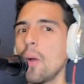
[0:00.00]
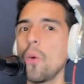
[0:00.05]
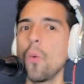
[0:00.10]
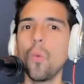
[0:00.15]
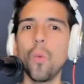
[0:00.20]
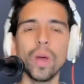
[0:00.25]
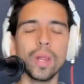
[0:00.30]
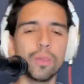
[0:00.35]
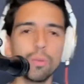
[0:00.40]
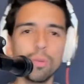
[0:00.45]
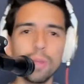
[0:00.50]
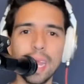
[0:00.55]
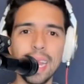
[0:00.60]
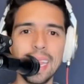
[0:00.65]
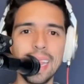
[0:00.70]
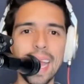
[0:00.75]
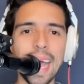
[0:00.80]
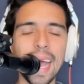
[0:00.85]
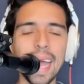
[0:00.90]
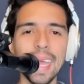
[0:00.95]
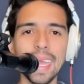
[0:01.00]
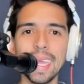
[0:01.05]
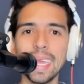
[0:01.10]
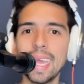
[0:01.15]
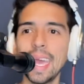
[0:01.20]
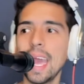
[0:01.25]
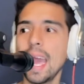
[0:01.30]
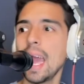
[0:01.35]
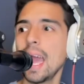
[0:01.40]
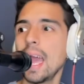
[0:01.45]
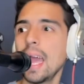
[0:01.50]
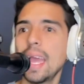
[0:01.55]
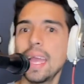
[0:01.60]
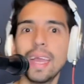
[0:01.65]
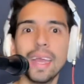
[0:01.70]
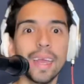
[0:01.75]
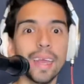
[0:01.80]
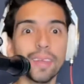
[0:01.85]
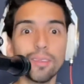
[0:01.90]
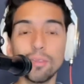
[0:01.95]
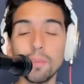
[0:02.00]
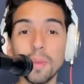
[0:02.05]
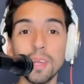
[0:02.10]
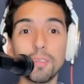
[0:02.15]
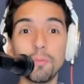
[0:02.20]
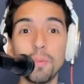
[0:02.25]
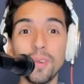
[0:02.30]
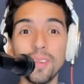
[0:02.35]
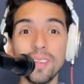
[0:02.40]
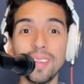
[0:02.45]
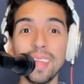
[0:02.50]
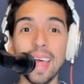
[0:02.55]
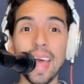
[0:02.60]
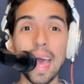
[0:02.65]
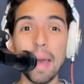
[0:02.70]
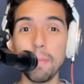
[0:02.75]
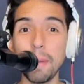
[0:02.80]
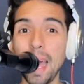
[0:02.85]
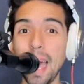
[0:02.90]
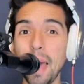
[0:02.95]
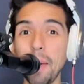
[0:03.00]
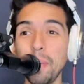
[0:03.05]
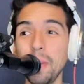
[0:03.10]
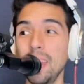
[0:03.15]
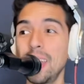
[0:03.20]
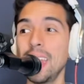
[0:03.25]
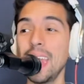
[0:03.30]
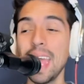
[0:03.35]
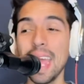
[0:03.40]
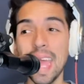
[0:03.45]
What do they like? Some experience that have happened